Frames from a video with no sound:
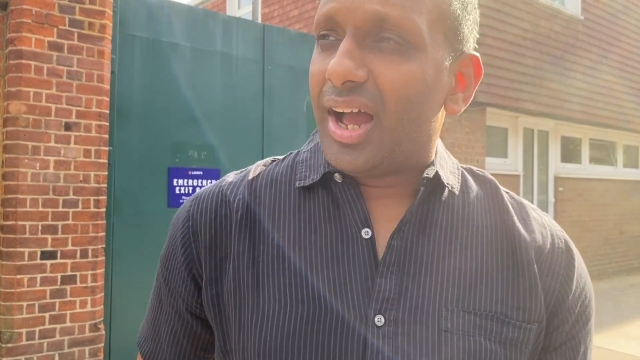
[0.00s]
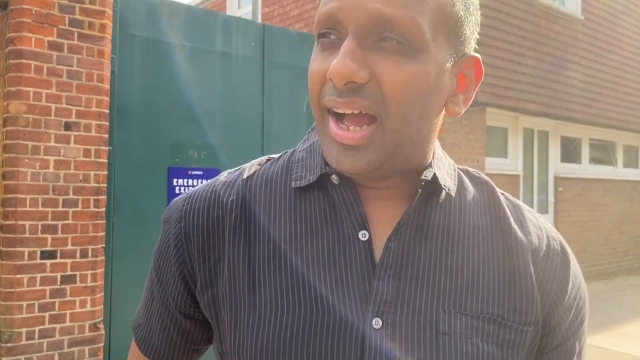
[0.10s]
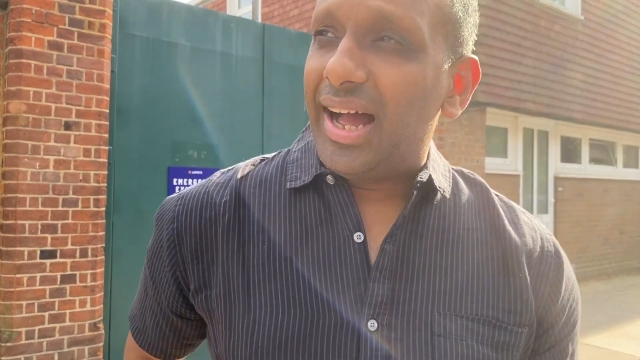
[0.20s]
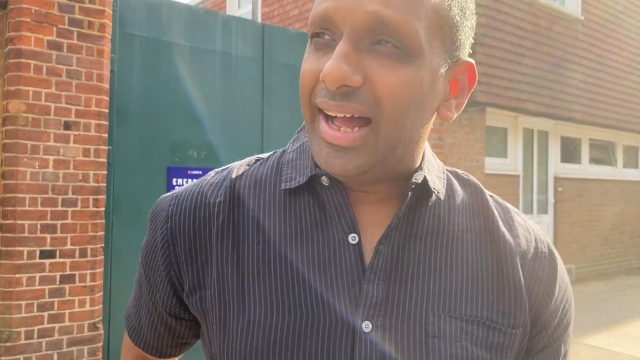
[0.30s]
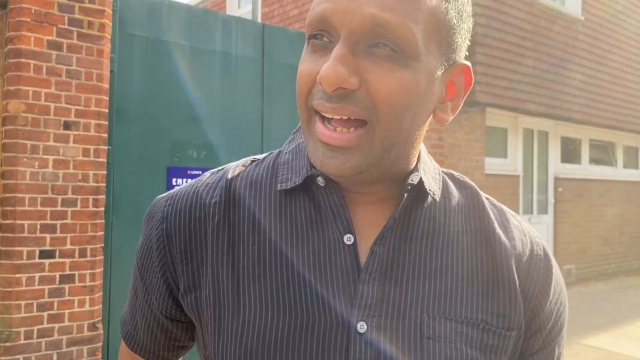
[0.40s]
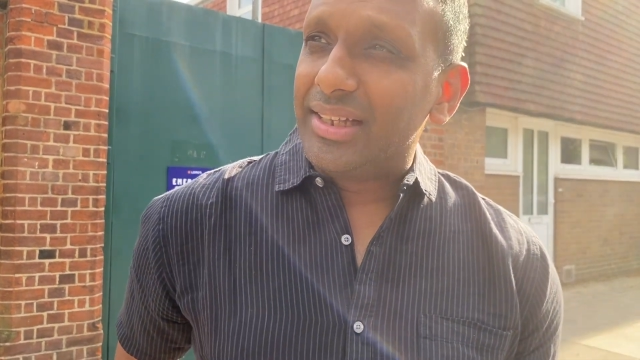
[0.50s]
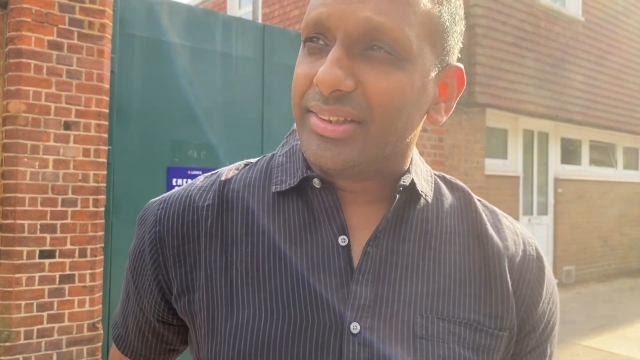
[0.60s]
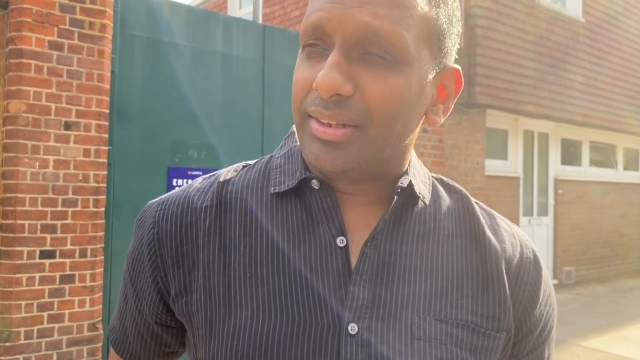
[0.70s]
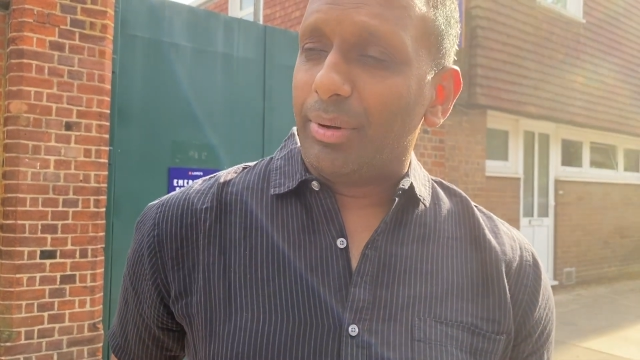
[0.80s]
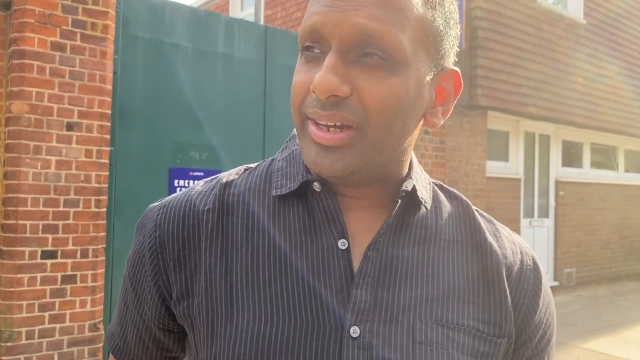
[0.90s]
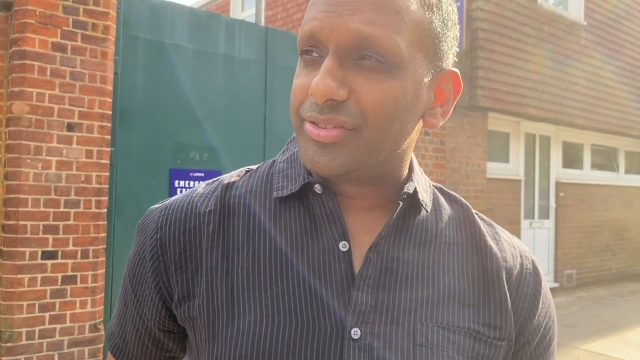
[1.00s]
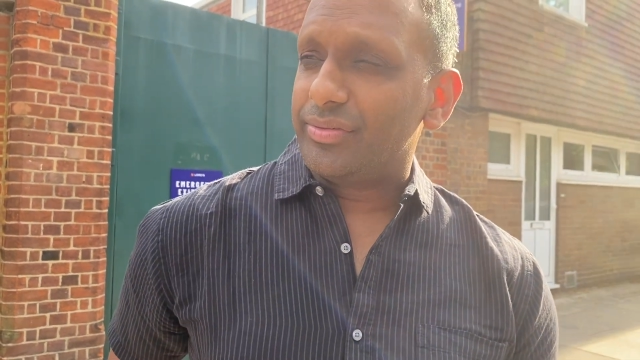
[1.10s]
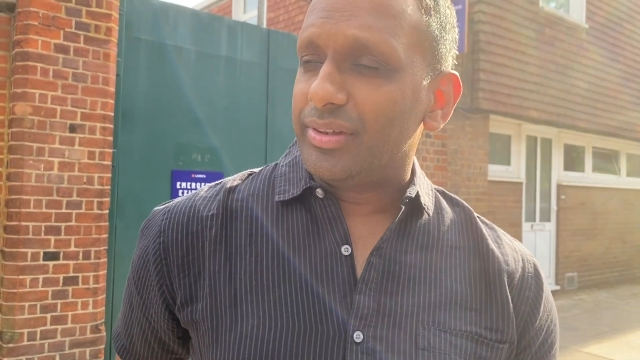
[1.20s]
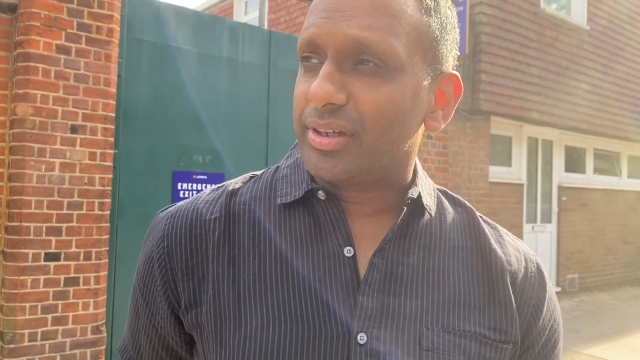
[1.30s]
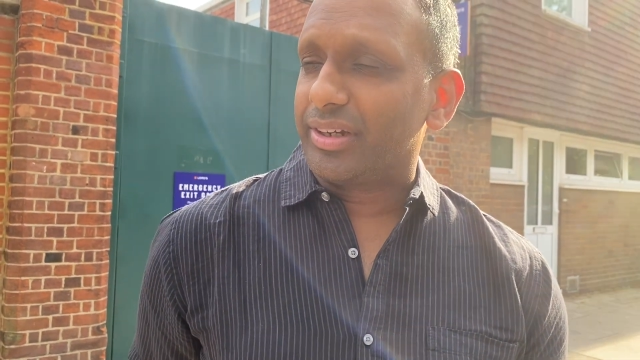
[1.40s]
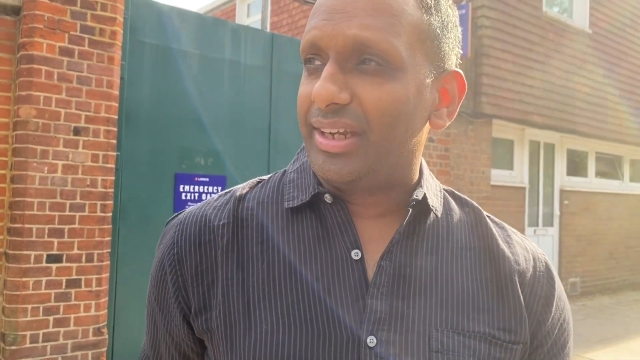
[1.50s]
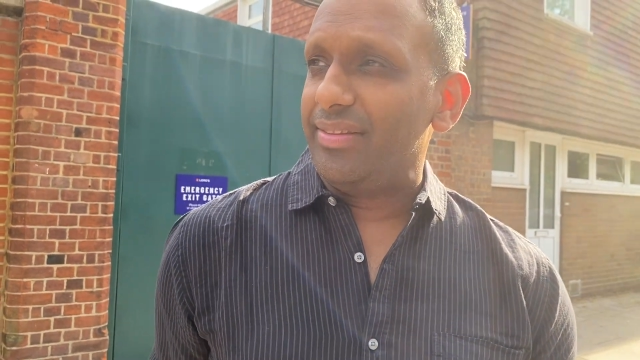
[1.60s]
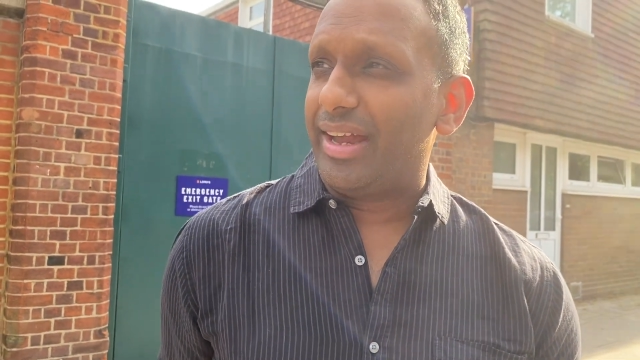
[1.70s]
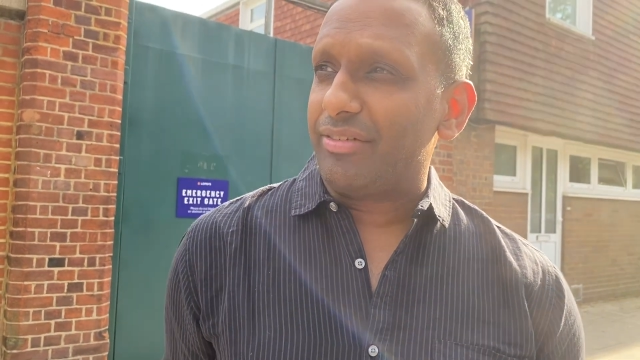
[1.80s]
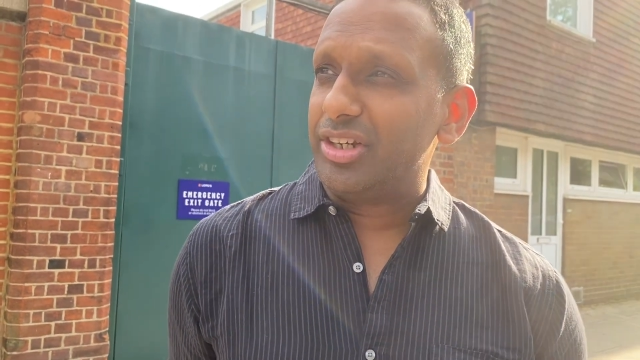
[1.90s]
The demise of the cricket in
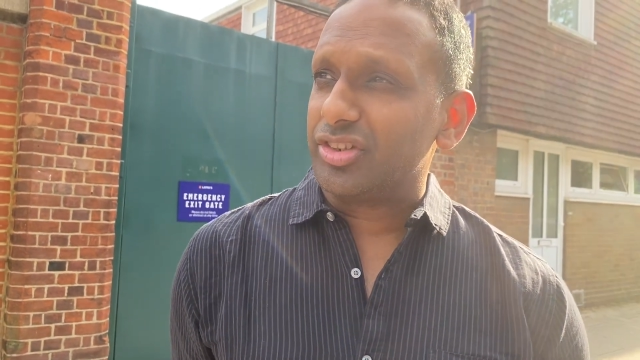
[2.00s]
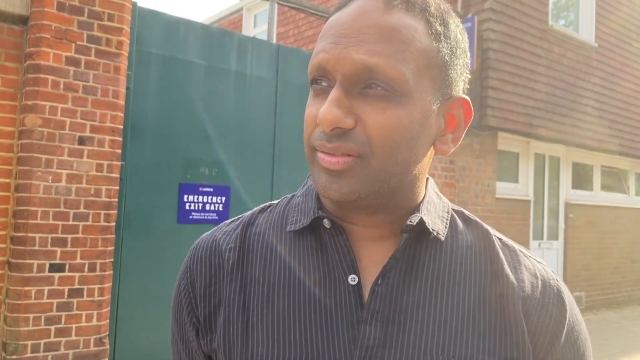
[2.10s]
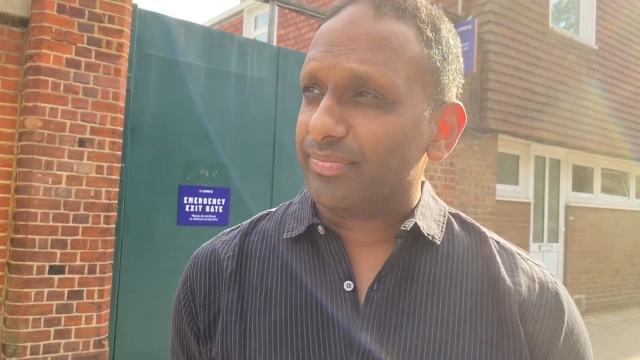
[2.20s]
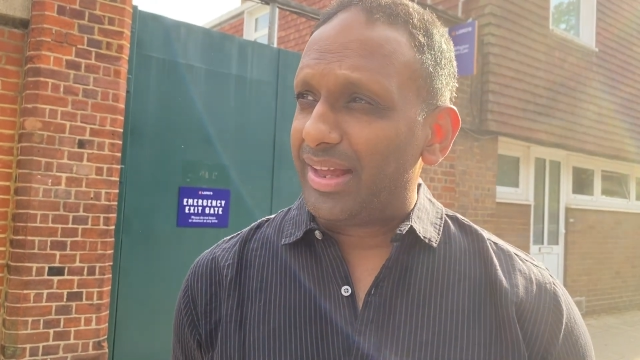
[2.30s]
that region.